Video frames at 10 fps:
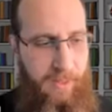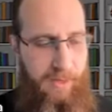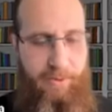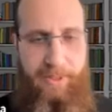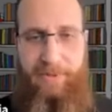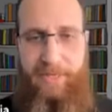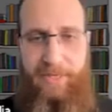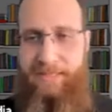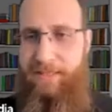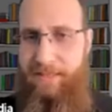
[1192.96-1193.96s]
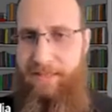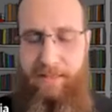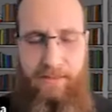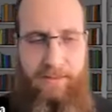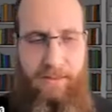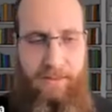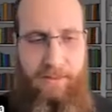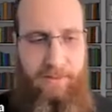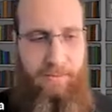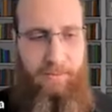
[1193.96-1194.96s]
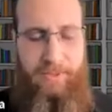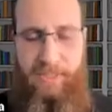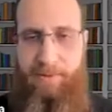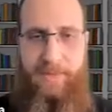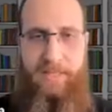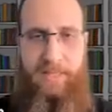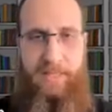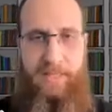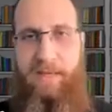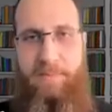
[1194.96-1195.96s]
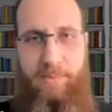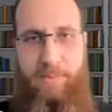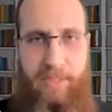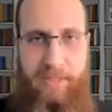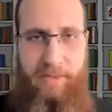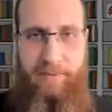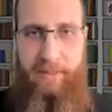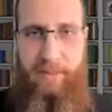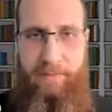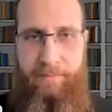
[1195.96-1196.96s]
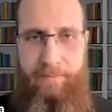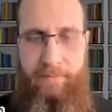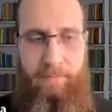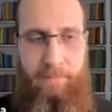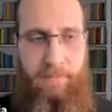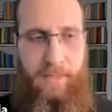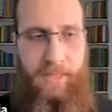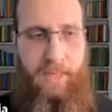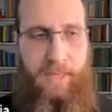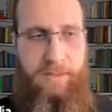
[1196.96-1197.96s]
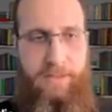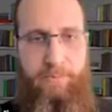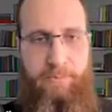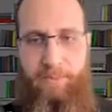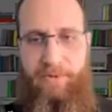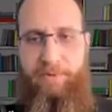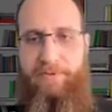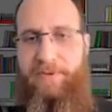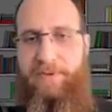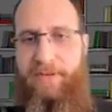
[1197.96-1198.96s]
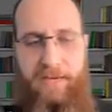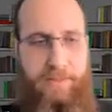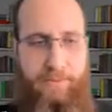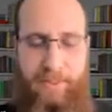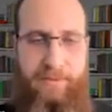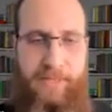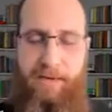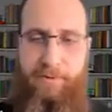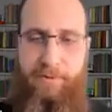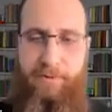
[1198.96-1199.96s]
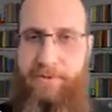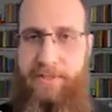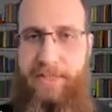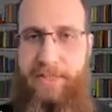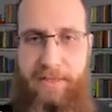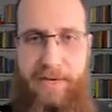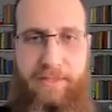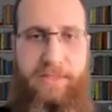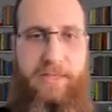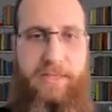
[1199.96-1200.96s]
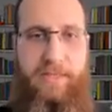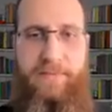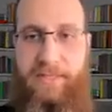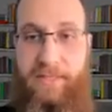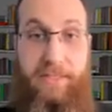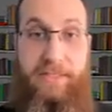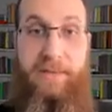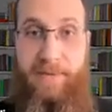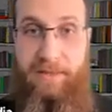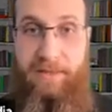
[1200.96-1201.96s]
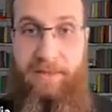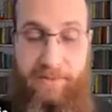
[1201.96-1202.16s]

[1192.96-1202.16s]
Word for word: And what they probably didn't say is, well, tell me about the last time you bought a T V. And because what they probably would have found out is, well, yeah, well, a few years later, H D T Vs had just come out.